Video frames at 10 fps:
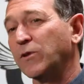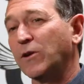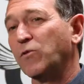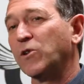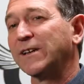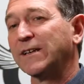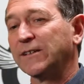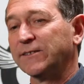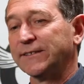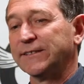We are
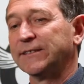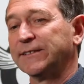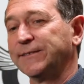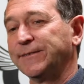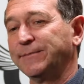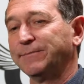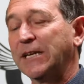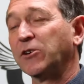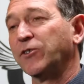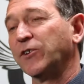working on
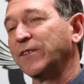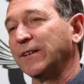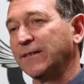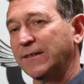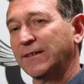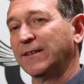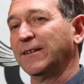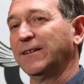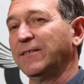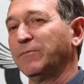mycotoxins.
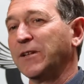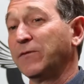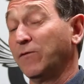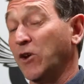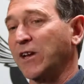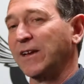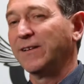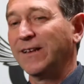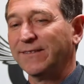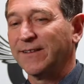It means
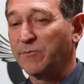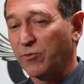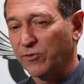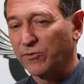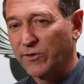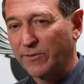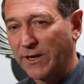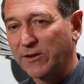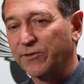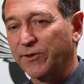fungi that produce
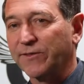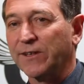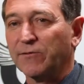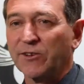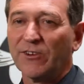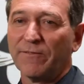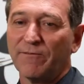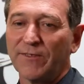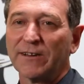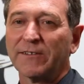mycotoxins, which
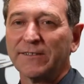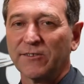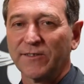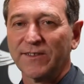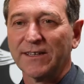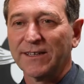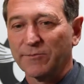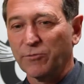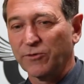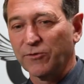are very toxic
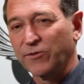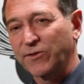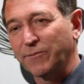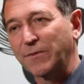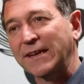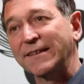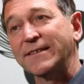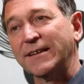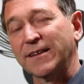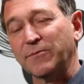and produce some
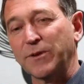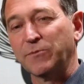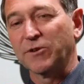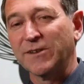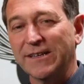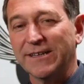cancer in people.